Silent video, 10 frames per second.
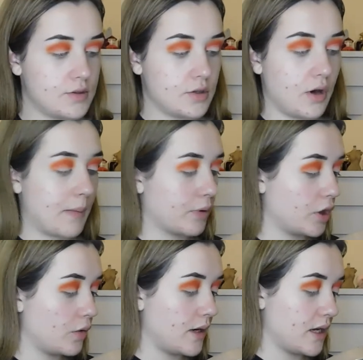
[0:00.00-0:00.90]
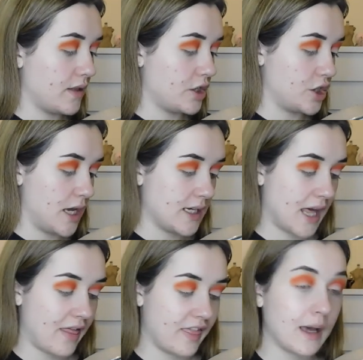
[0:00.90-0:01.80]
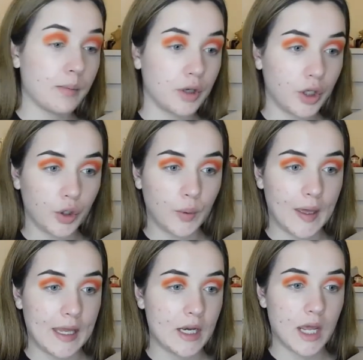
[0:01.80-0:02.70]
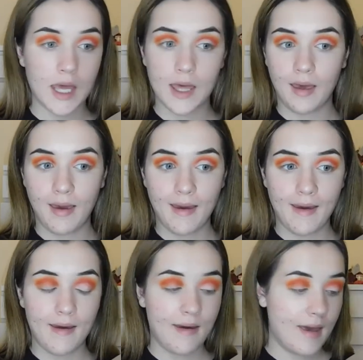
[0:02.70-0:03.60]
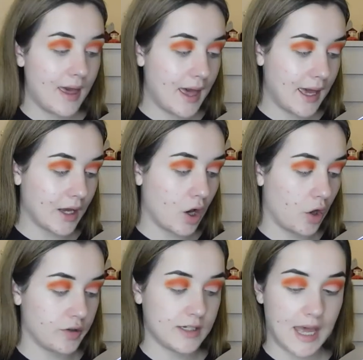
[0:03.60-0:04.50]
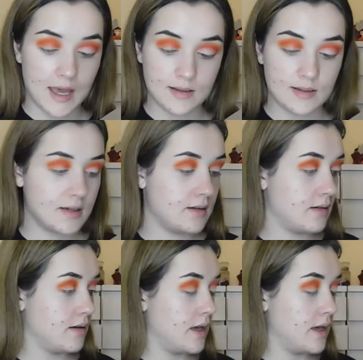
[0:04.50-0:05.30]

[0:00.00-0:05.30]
So I'm going to go into the shade, I think I'm going to go in Contest.